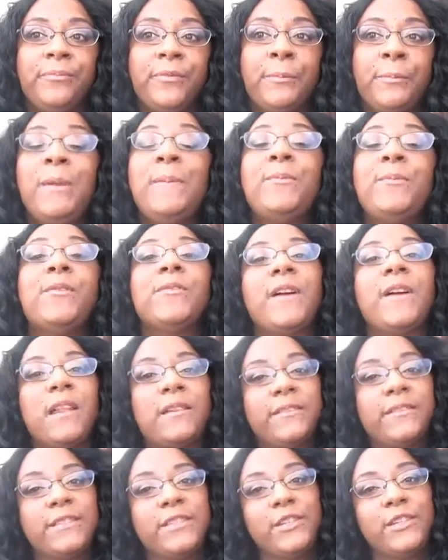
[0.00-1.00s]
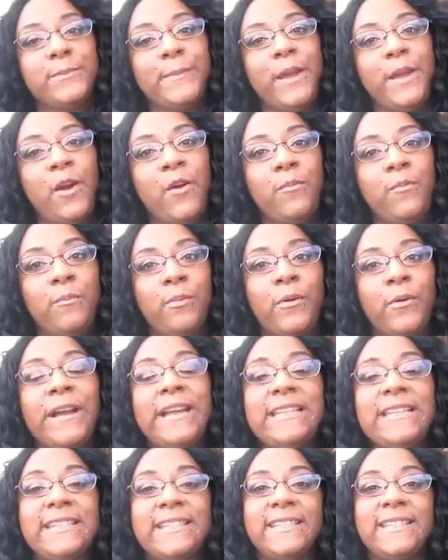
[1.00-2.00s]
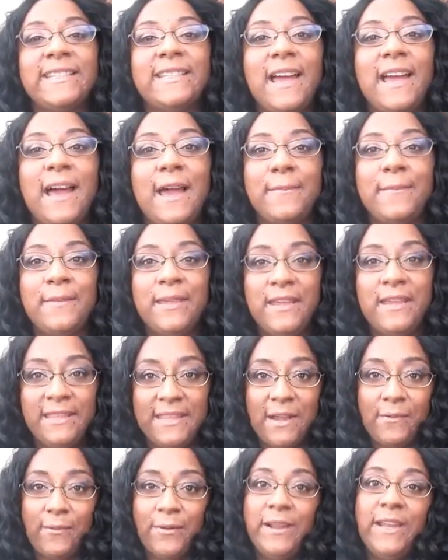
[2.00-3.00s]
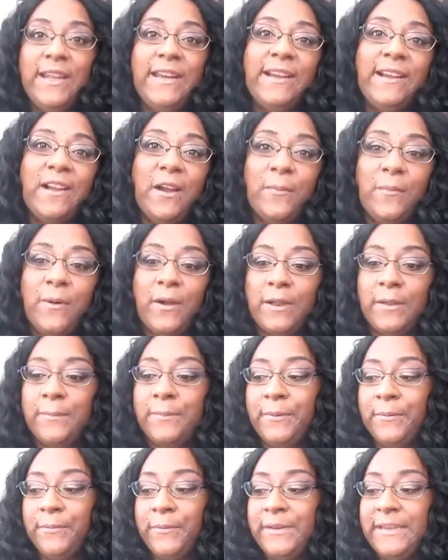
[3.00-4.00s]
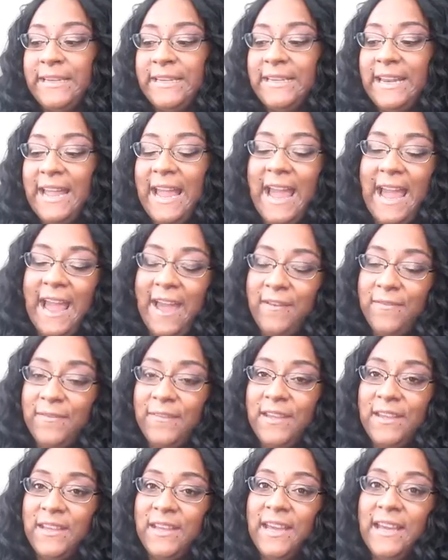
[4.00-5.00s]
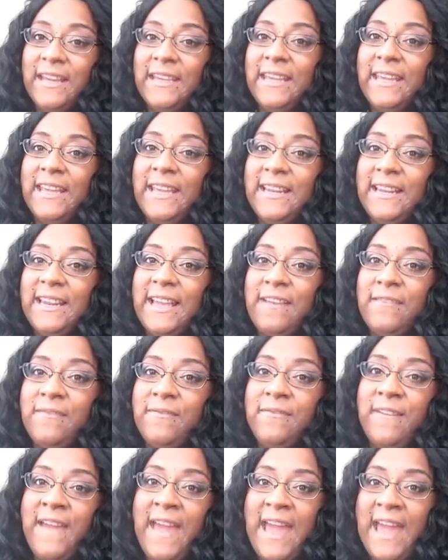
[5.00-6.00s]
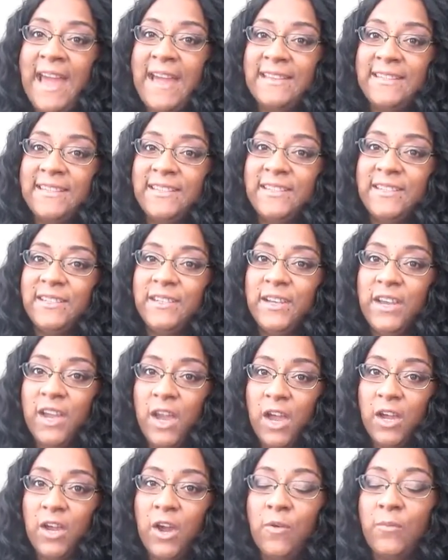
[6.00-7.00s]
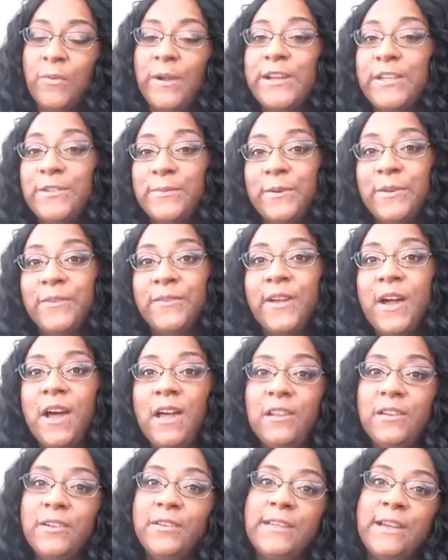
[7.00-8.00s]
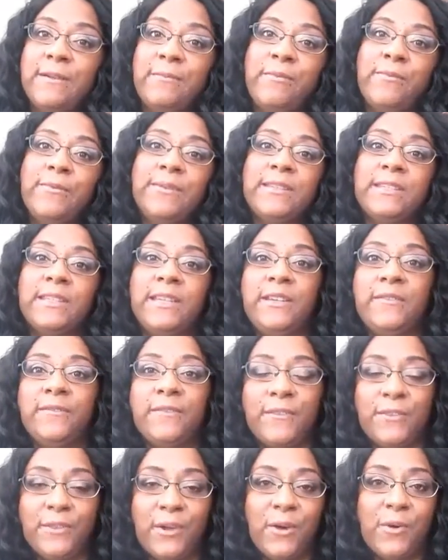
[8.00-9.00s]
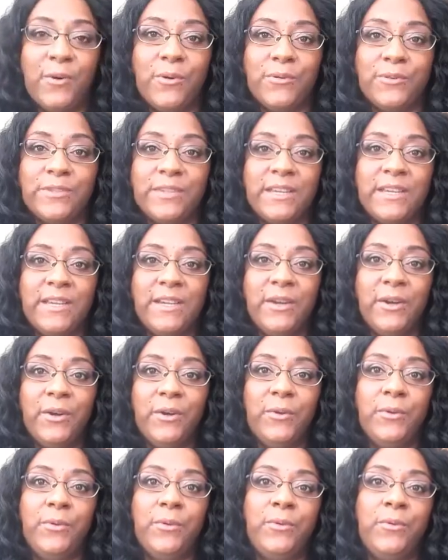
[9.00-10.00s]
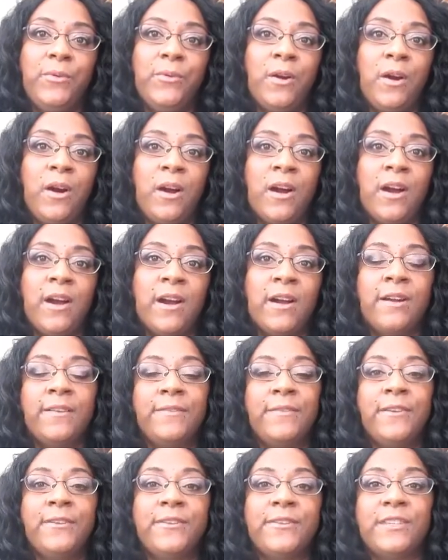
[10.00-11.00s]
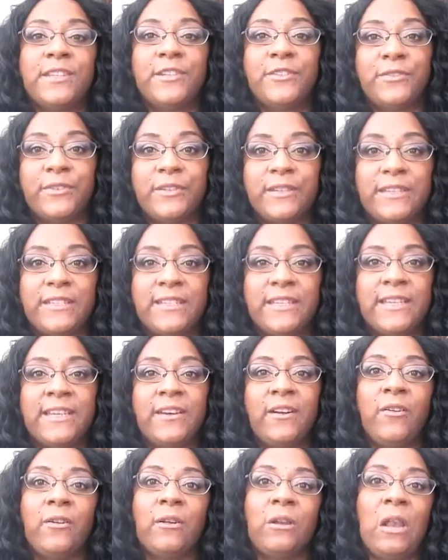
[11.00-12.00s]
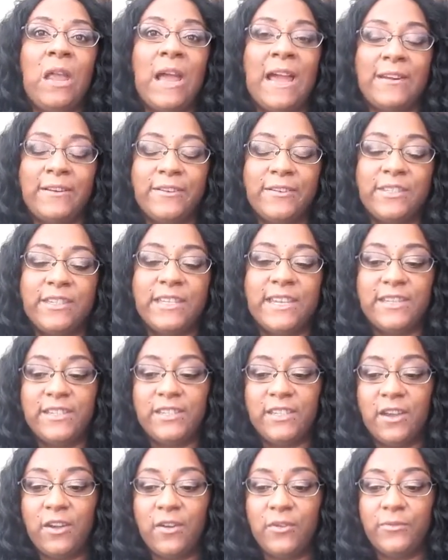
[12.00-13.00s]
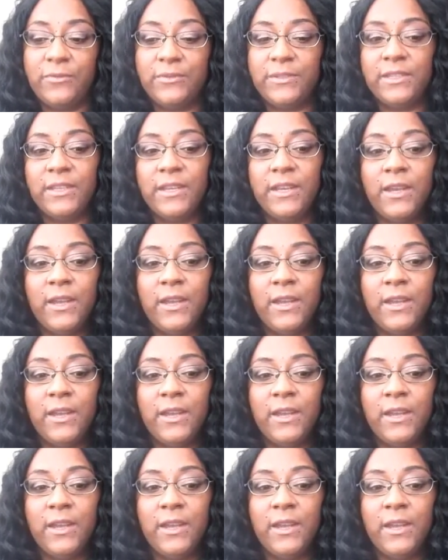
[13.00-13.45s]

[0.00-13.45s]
people of color, excuse me, owned brands at the time that were hitting our market, but we didn't have, again, that vast arrangement of color that we would see for those who are of Eurocentric descent or lighter skin tones.